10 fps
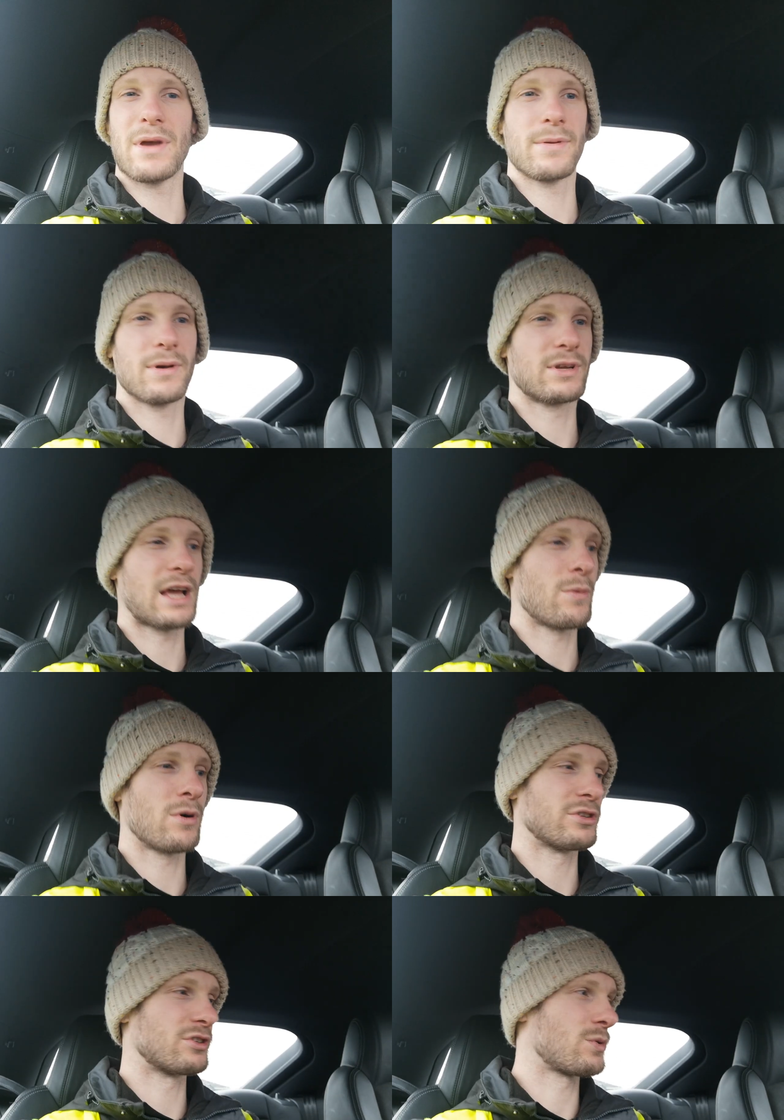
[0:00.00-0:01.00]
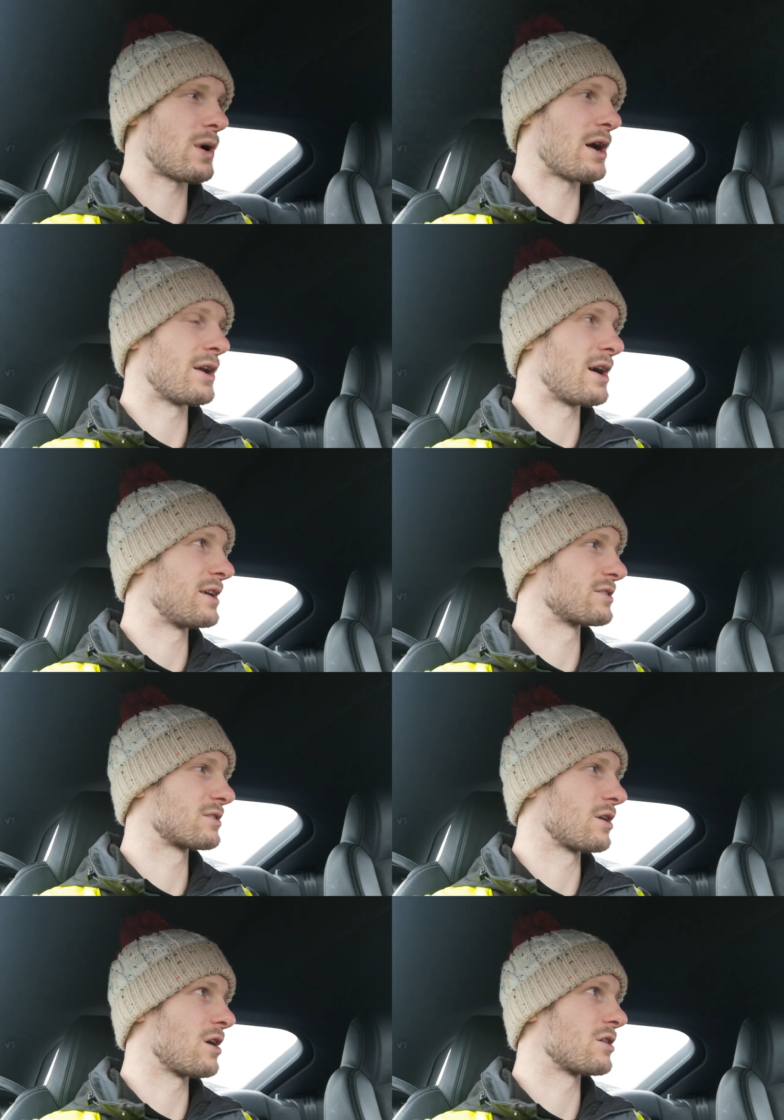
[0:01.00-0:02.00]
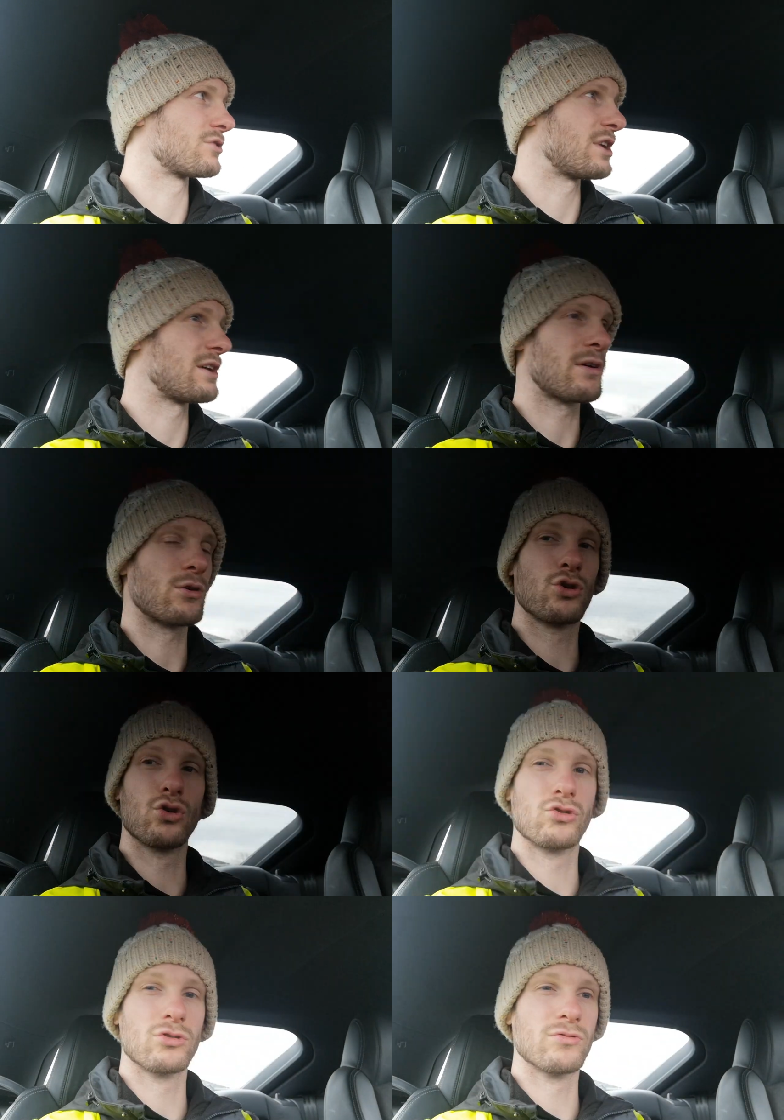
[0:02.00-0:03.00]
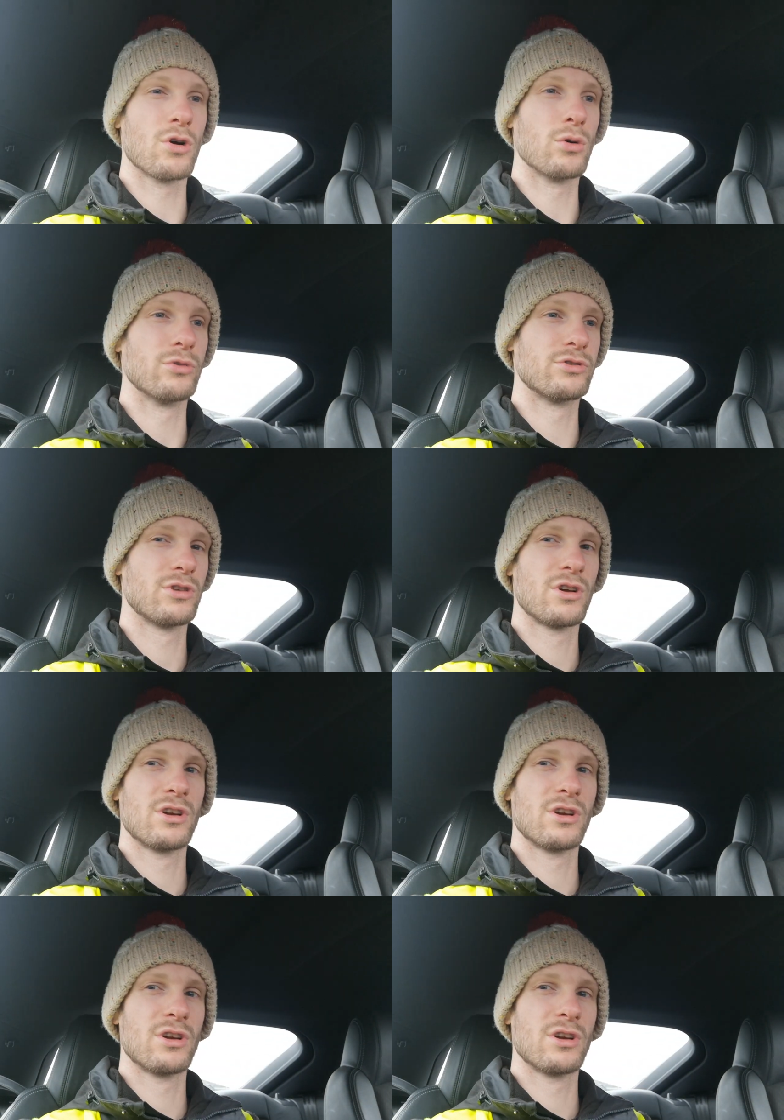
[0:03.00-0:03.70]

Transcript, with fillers: Maybe I would get one, because it's quite a nice car to take around country roads.